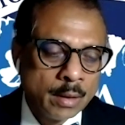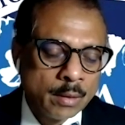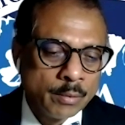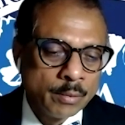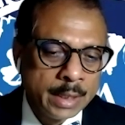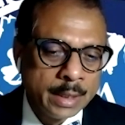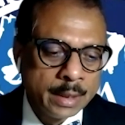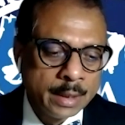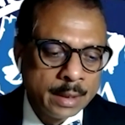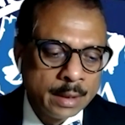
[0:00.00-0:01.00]

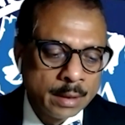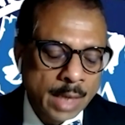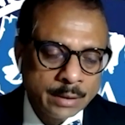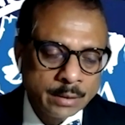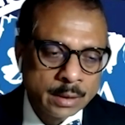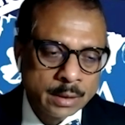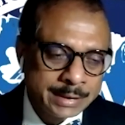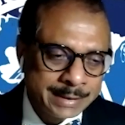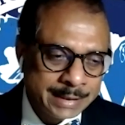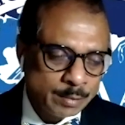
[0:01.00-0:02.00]
we not only the
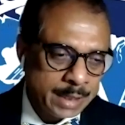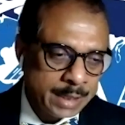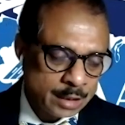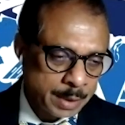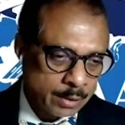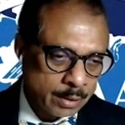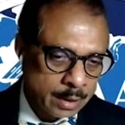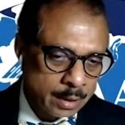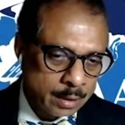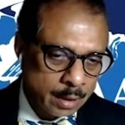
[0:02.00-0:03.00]
treatment aspect,
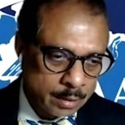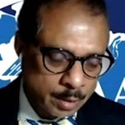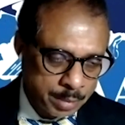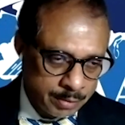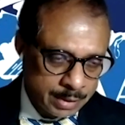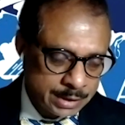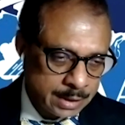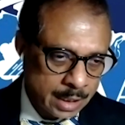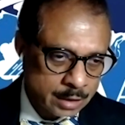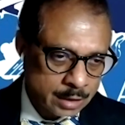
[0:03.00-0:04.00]
okay, the prevention
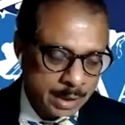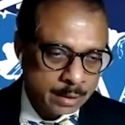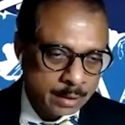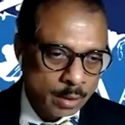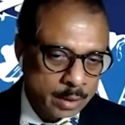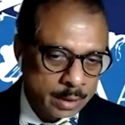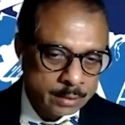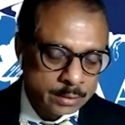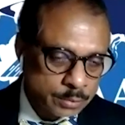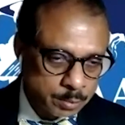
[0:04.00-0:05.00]
aspect, all
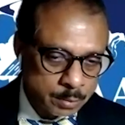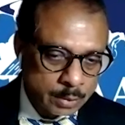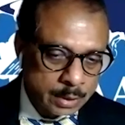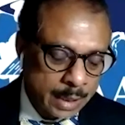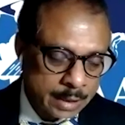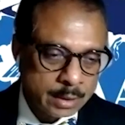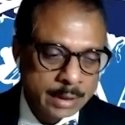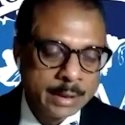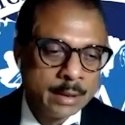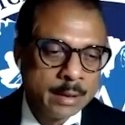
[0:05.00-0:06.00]
we actually
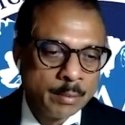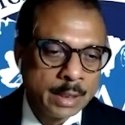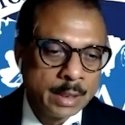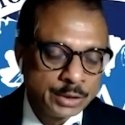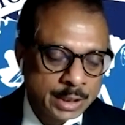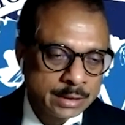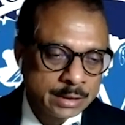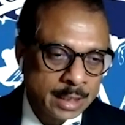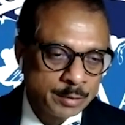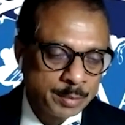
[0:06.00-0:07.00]
did the
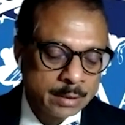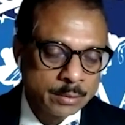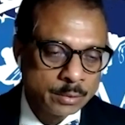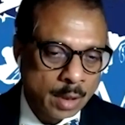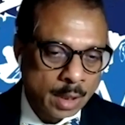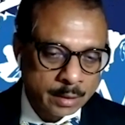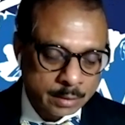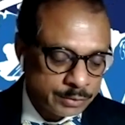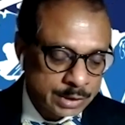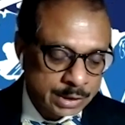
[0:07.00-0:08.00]
educational aspect to all
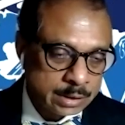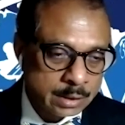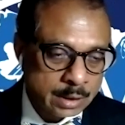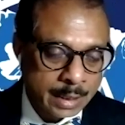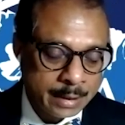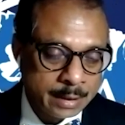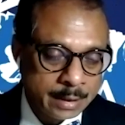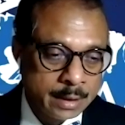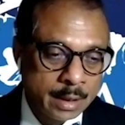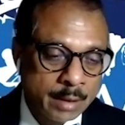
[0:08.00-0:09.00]
the physicians in the country,
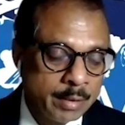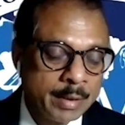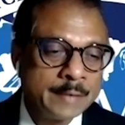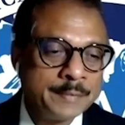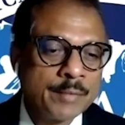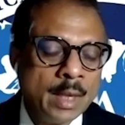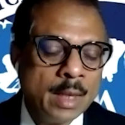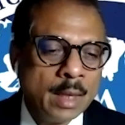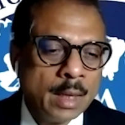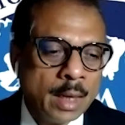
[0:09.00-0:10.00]
India, everywhere,
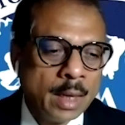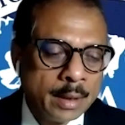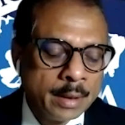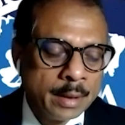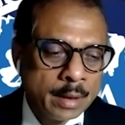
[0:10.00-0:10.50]
and